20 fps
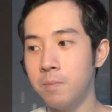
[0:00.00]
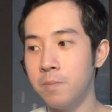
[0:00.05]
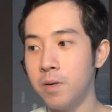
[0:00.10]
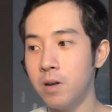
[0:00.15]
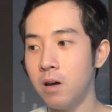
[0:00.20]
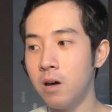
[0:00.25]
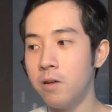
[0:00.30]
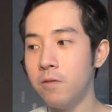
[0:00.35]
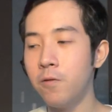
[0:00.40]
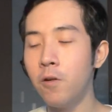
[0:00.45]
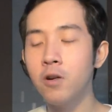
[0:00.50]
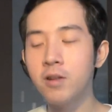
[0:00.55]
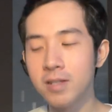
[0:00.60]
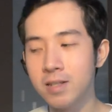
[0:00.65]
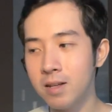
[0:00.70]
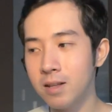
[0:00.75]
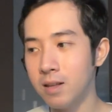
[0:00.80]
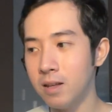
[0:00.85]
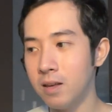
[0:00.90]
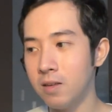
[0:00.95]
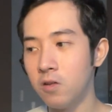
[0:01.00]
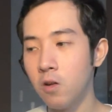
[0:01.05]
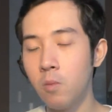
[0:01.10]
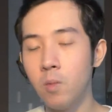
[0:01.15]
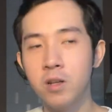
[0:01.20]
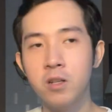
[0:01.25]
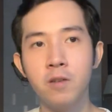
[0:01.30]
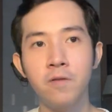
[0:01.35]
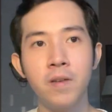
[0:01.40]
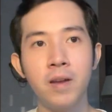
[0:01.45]
but unfortunately, so
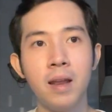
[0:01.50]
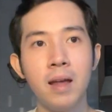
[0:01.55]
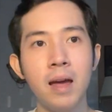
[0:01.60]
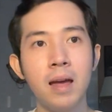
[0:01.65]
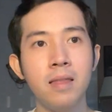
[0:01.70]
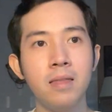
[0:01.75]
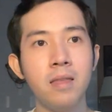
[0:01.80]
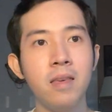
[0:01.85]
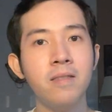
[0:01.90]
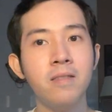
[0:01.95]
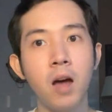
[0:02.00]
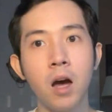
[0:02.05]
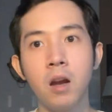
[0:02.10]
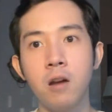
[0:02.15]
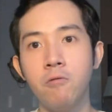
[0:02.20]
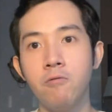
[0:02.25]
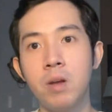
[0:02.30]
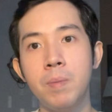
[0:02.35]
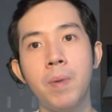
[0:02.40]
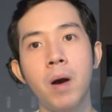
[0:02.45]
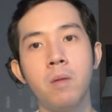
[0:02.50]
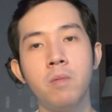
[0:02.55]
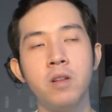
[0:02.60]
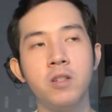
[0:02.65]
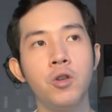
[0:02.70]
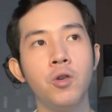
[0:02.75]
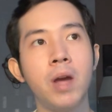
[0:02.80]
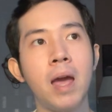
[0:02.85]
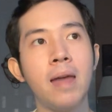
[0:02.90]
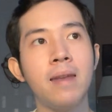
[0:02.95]
much of it is not
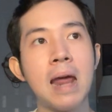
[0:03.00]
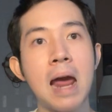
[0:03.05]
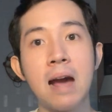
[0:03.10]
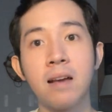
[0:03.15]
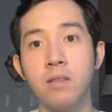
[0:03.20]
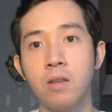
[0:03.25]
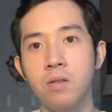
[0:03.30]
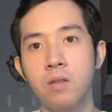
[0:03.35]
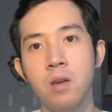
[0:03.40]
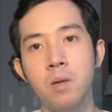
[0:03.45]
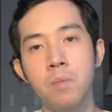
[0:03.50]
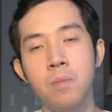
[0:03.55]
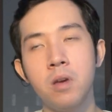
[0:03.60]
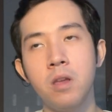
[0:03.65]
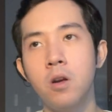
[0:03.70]
republished. You can't access them.